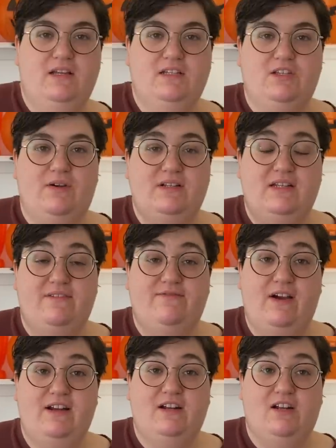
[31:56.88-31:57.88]
So I did
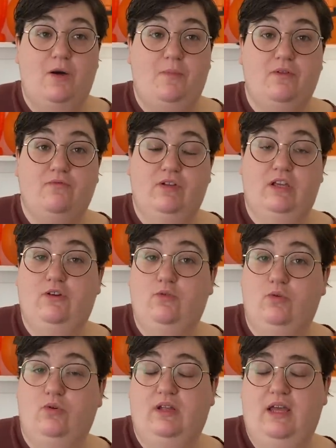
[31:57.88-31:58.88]
find a couple really
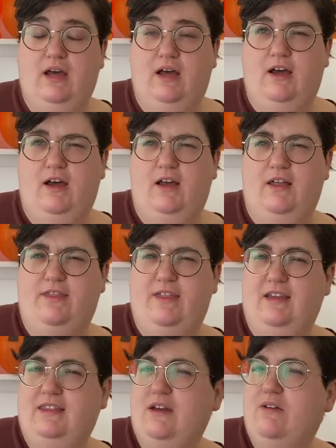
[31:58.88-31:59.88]
cool, uh, I
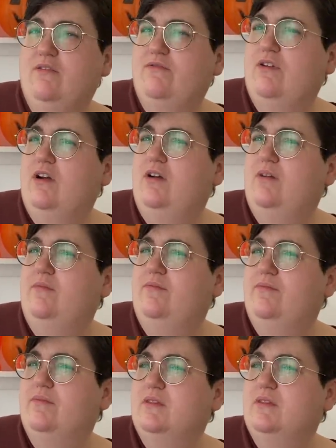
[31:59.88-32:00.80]
think they were from...